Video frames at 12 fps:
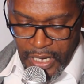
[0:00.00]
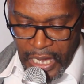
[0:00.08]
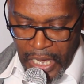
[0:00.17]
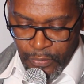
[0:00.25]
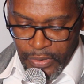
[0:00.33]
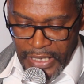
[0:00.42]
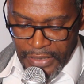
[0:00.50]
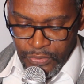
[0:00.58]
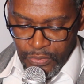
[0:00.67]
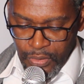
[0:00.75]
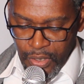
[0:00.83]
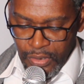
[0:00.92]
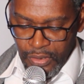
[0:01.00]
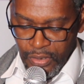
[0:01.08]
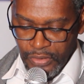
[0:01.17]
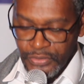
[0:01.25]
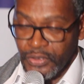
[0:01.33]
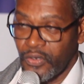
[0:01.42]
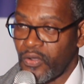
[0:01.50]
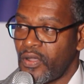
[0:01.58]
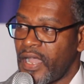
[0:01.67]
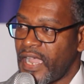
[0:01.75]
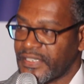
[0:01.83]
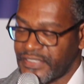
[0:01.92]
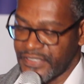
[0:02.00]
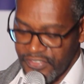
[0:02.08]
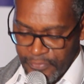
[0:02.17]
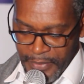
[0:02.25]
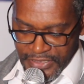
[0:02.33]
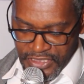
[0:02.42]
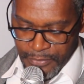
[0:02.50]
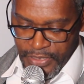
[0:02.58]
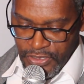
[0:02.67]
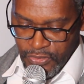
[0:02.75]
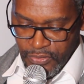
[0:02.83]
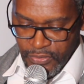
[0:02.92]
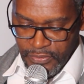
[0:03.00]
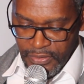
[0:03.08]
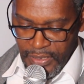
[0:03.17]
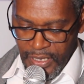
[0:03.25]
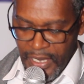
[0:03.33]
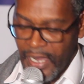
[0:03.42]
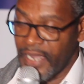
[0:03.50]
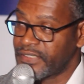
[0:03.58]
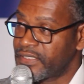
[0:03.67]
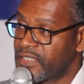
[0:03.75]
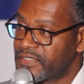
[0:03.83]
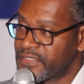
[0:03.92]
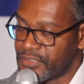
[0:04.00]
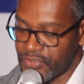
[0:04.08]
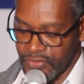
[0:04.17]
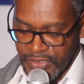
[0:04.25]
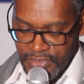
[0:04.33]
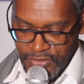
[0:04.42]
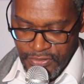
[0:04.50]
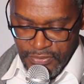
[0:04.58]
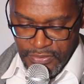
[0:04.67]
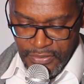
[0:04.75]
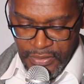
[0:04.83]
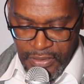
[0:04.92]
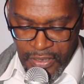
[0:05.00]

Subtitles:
I would like to call on your active participation, ideas and suggestions,